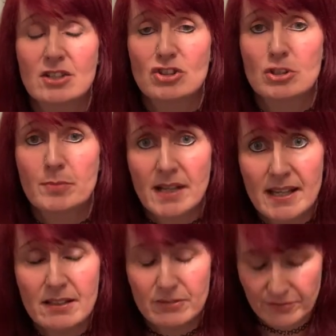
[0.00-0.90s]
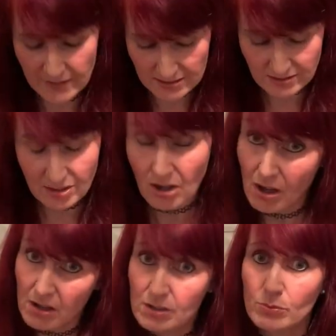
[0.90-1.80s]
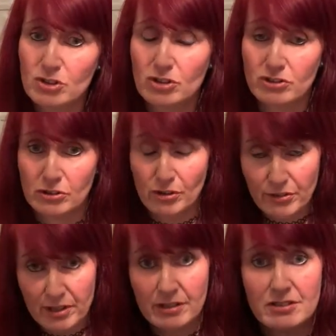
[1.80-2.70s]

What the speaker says: She played Fast Car, which is another